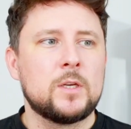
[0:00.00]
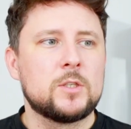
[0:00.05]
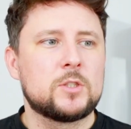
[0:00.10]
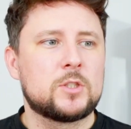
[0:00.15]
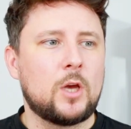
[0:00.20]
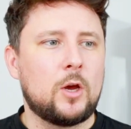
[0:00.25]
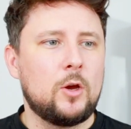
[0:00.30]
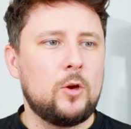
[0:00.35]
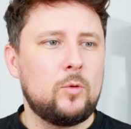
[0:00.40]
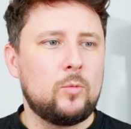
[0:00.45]

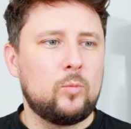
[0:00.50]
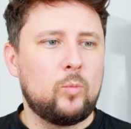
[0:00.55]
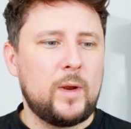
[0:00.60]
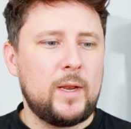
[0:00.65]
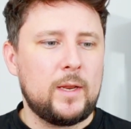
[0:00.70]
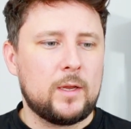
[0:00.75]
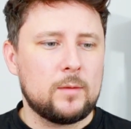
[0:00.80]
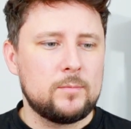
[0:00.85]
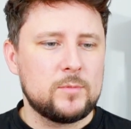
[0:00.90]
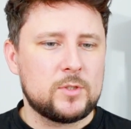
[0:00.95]
So
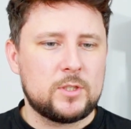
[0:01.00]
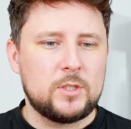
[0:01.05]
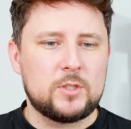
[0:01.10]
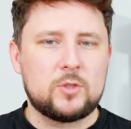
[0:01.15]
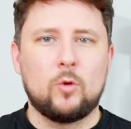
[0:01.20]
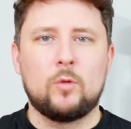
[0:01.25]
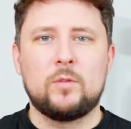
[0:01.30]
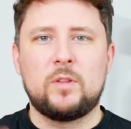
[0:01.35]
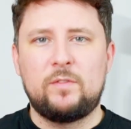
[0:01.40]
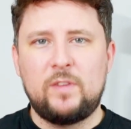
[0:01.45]
when it comes to
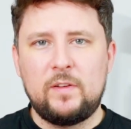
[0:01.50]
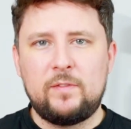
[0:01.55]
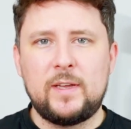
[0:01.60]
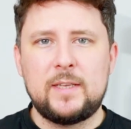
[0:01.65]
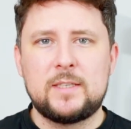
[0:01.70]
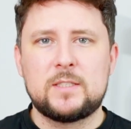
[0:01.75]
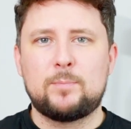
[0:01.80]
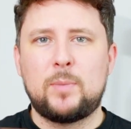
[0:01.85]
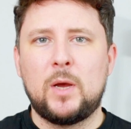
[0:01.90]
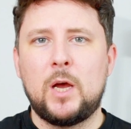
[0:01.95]
sort of the
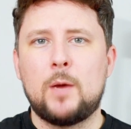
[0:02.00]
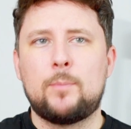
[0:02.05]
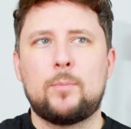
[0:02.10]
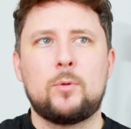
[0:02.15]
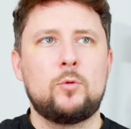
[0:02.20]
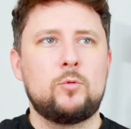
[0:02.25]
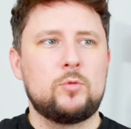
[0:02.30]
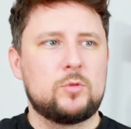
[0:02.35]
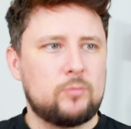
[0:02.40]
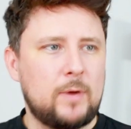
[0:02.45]
vivids,
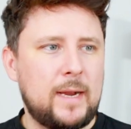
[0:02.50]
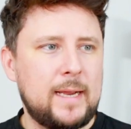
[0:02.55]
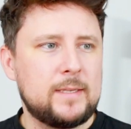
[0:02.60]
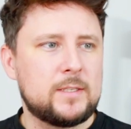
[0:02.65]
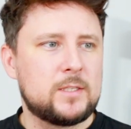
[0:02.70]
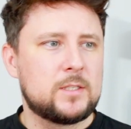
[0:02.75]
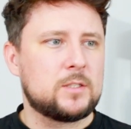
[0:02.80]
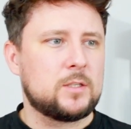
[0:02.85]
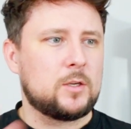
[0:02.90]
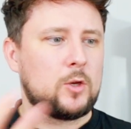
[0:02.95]
purples,
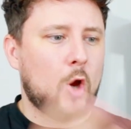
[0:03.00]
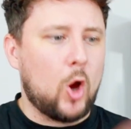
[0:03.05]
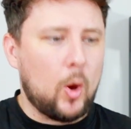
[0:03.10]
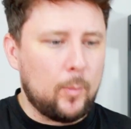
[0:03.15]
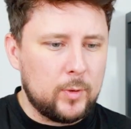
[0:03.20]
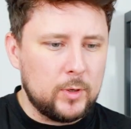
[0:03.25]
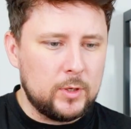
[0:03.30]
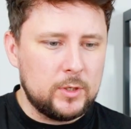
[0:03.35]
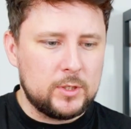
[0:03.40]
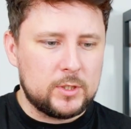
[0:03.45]
reds,
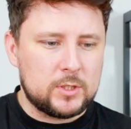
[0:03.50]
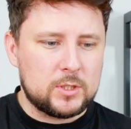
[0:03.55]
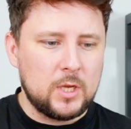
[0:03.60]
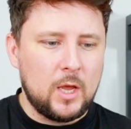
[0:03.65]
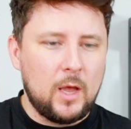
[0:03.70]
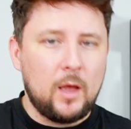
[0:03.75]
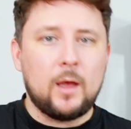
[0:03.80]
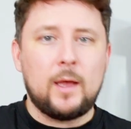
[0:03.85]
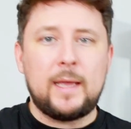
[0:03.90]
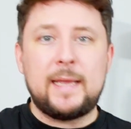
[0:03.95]

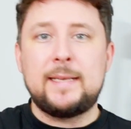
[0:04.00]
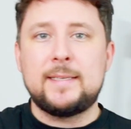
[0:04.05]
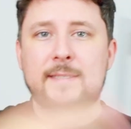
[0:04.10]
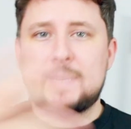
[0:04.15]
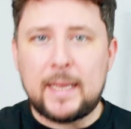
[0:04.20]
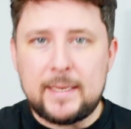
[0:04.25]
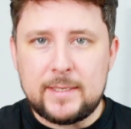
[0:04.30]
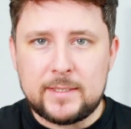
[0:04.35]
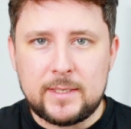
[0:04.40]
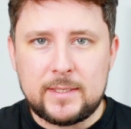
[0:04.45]
coppers,
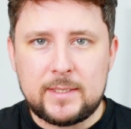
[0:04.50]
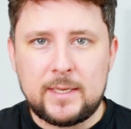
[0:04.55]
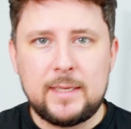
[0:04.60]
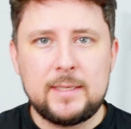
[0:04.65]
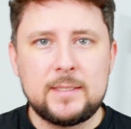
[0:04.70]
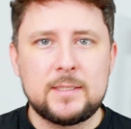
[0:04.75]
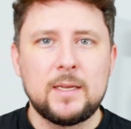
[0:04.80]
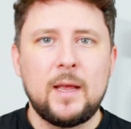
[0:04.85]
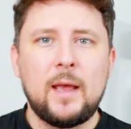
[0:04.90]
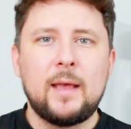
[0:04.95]

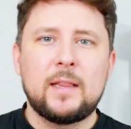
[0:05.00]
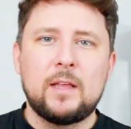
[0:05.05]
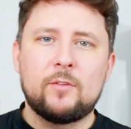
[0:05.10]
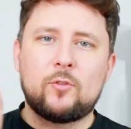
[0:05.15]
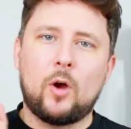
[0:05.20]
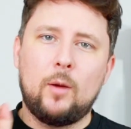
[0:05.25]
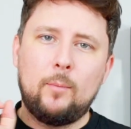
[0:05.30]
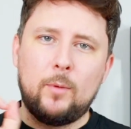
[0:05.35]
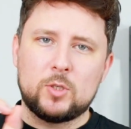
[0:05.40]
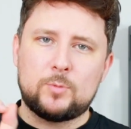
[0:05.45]
intensities,
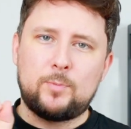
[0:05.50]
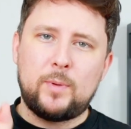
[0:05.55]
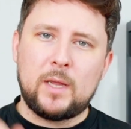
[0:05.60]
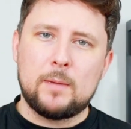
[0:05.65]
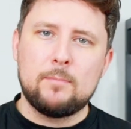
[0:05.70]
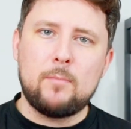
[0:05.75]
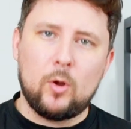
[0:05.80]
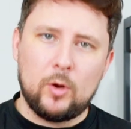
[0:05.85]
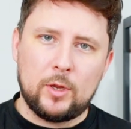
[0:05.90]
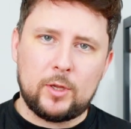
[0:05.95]
they've got a much
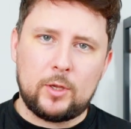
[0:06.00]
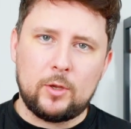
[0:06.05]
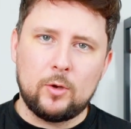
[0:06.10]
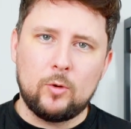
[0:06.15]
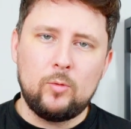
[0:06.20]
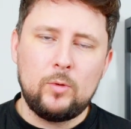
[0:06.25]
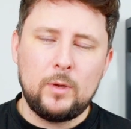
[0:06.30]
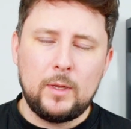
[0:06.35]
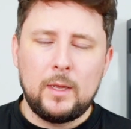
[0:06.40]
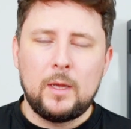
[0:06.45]
bigger
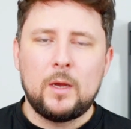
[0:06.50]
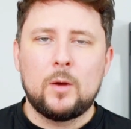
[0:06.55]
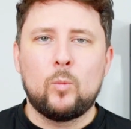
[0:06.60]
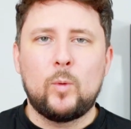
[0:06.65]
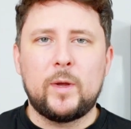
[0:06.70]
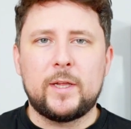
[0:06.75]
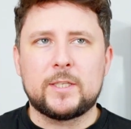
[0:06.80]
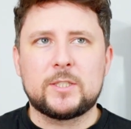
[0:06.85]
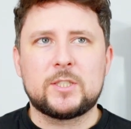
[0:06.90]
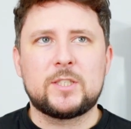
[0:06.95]
molecule,
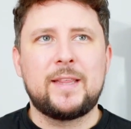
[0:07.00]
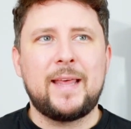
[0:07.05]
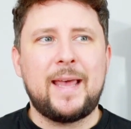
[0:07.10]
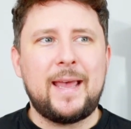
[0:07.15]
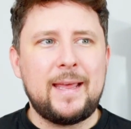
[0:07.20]
which